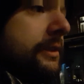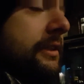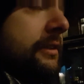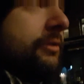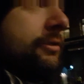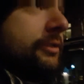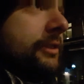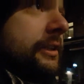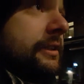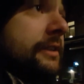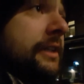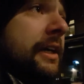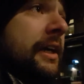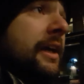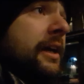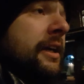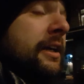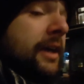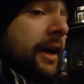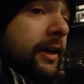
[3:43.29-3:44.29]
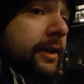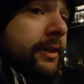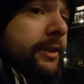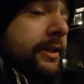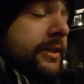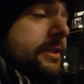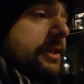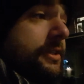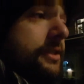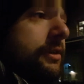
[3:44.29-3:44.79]
different
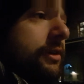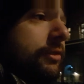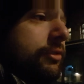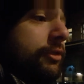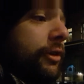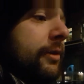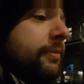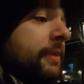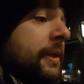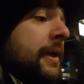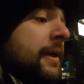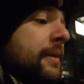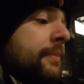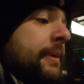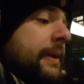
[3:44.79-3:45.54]
countries and so forth.